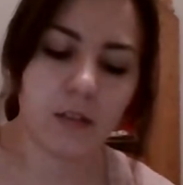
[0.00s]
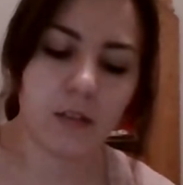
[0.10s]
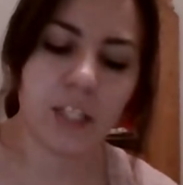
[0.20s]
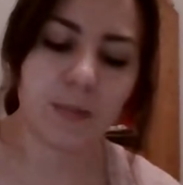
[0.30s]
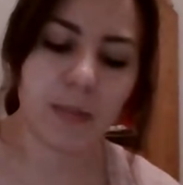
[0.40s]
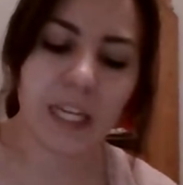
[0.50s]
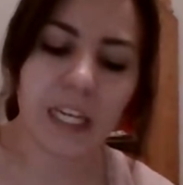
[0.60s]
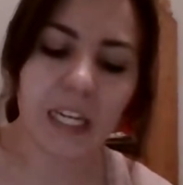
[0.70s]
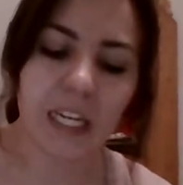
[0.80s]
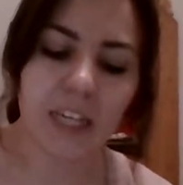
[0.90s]
It's
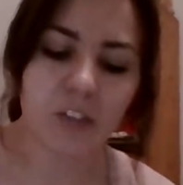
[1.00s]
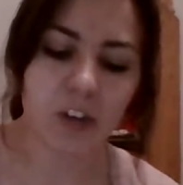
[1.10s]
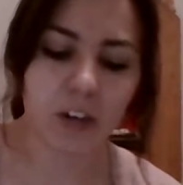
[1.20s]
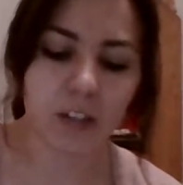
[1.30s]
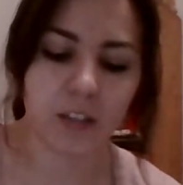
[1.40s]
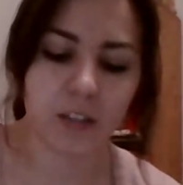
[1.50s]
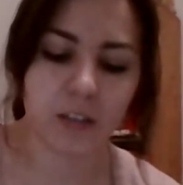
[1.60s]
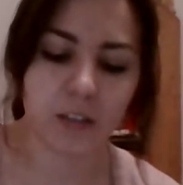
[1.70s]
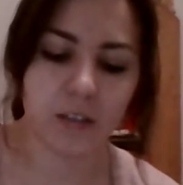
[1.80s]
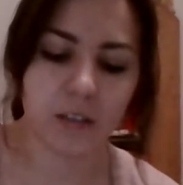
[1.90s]
beginning to get dark,
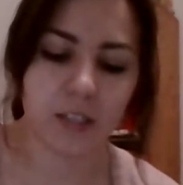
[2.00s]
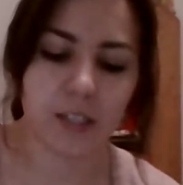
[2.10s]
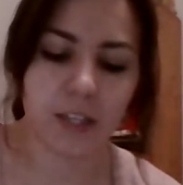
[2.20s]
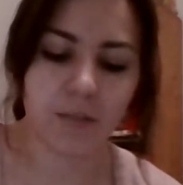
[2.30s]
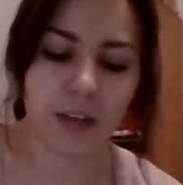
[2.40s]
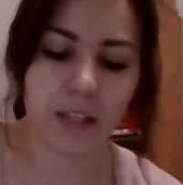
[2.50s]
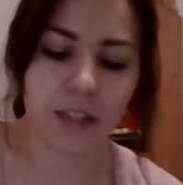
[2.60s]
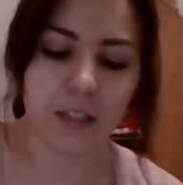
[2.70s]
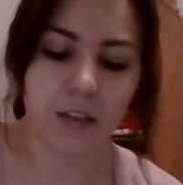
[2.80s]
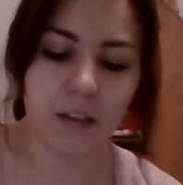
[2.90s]
he said
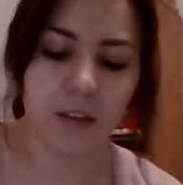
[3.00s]
finally.